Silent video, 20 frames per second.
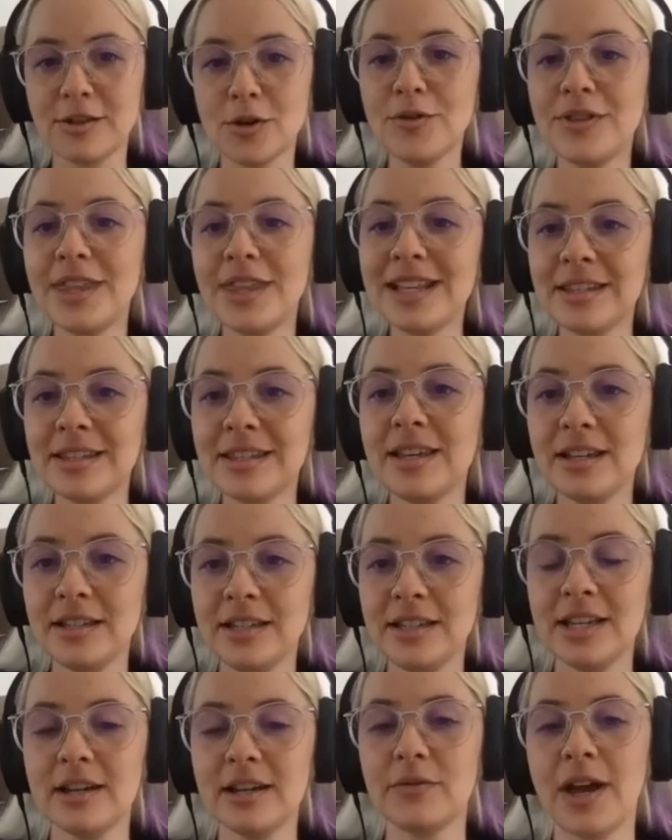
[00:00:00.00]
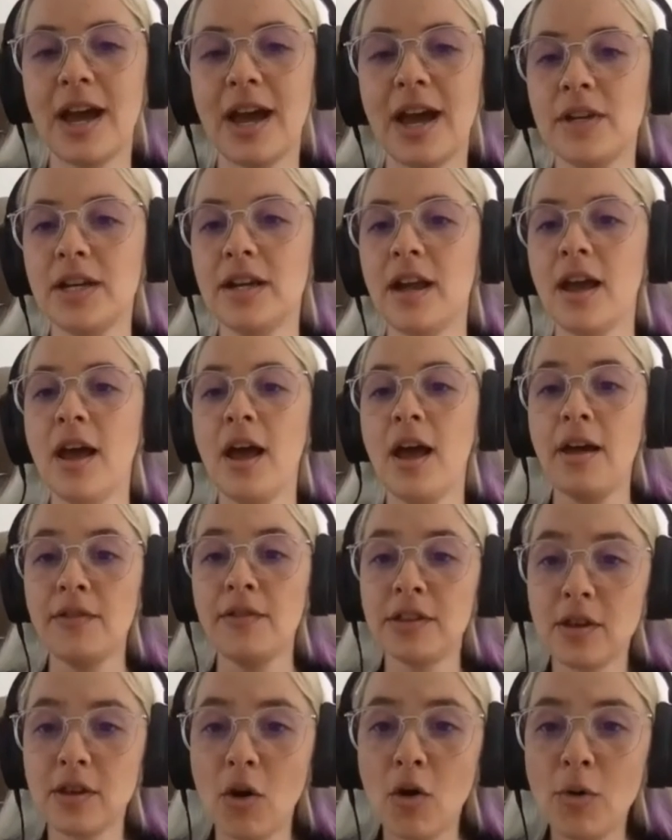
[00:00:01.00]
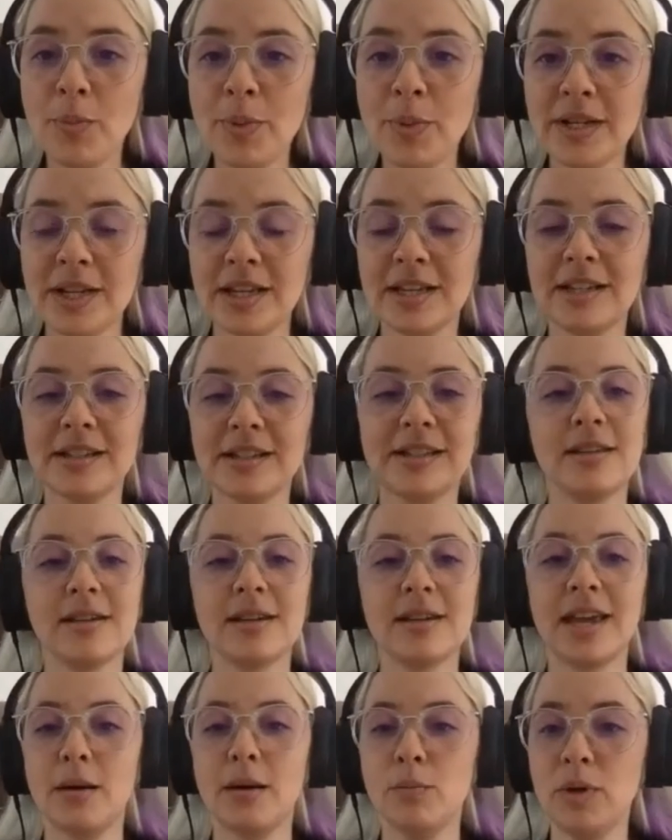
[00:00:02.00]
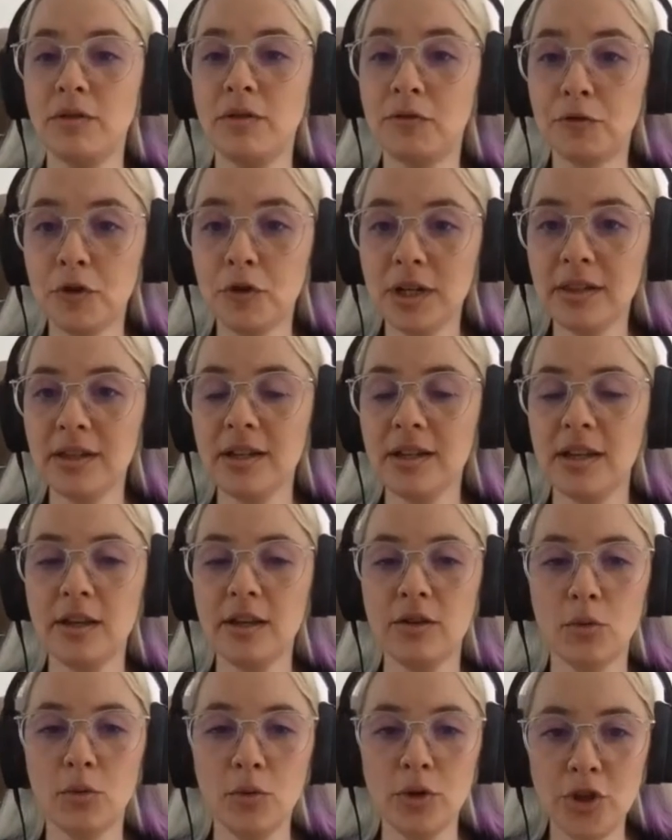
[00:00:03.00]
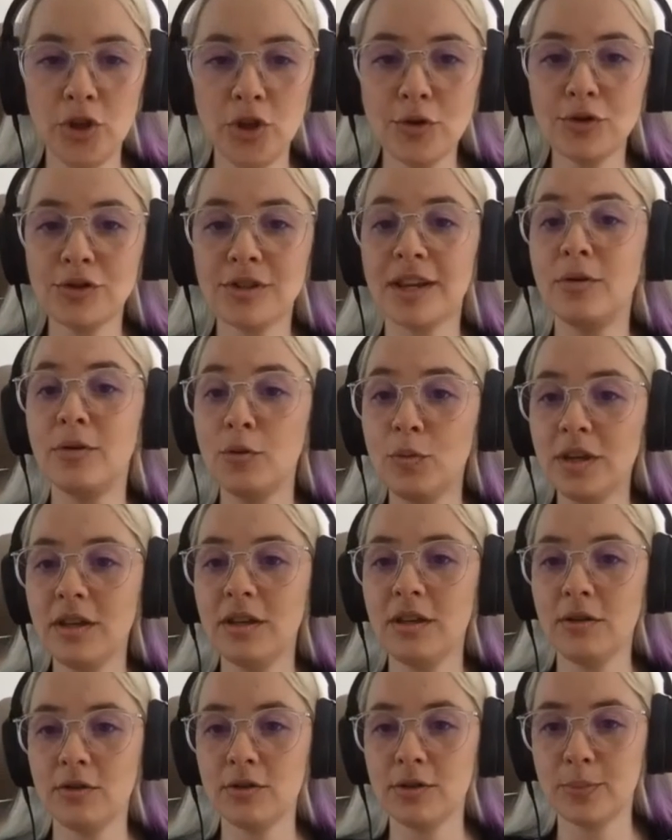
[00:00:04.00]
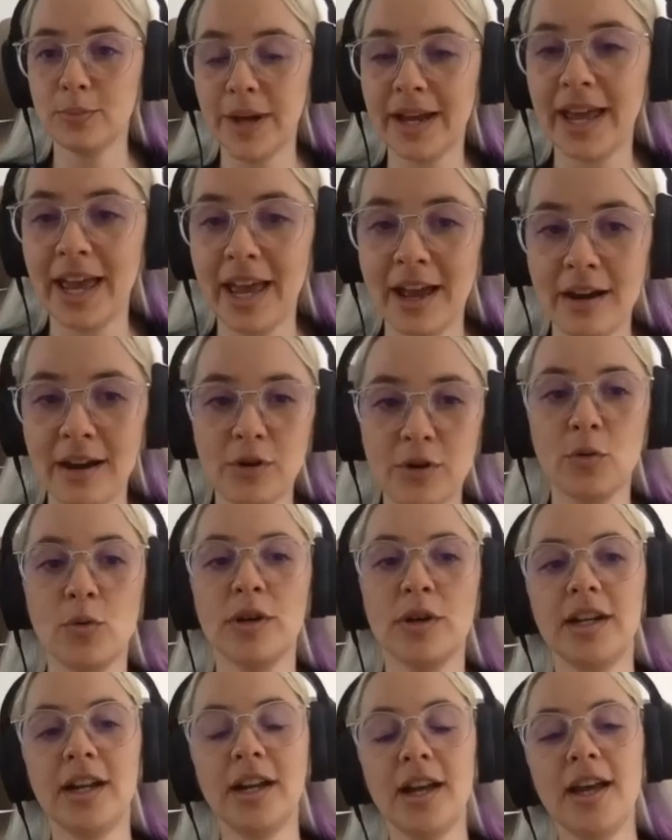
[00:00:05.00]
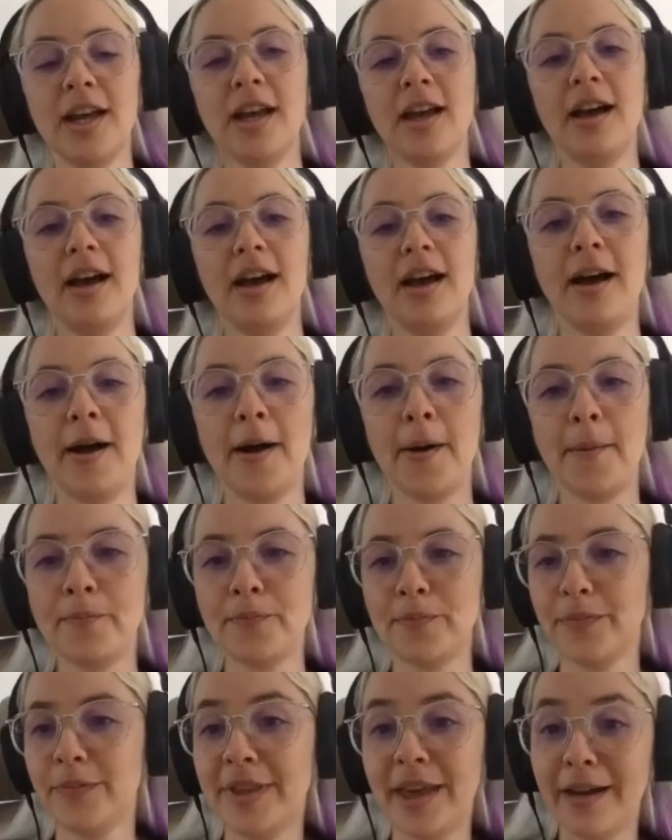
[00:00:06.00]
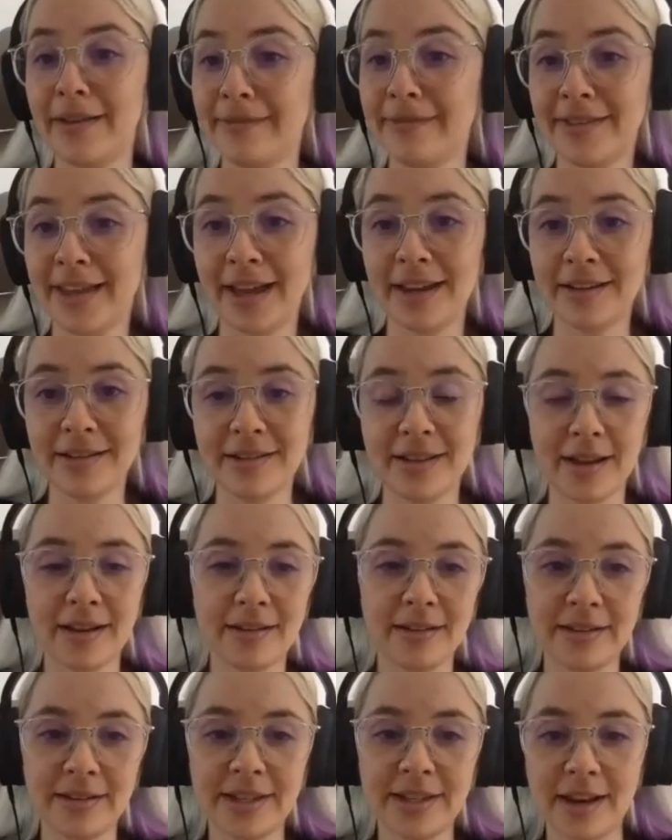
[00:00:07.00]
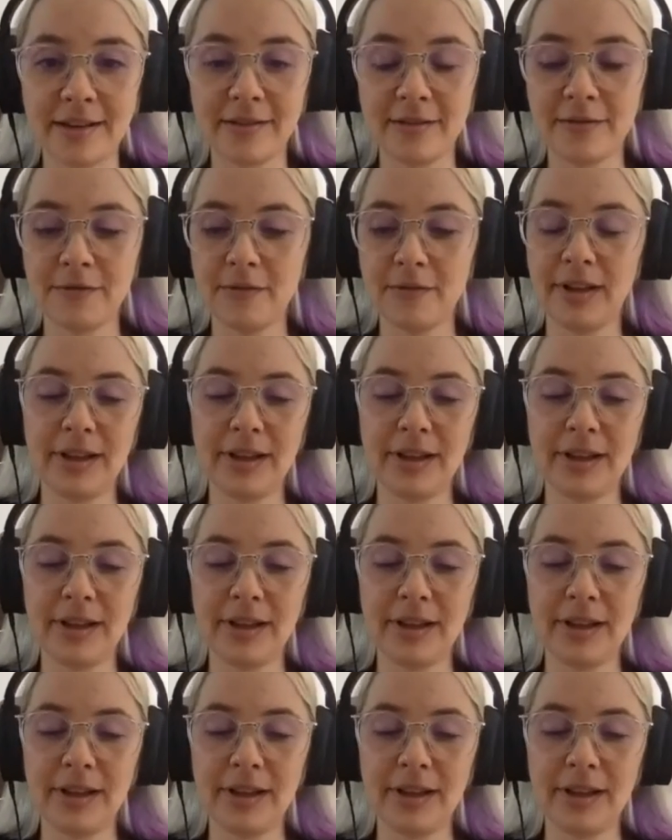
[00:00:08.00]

So that's the idea of having this open data set that can be freely used and reused by everyone um, that, that, that, that,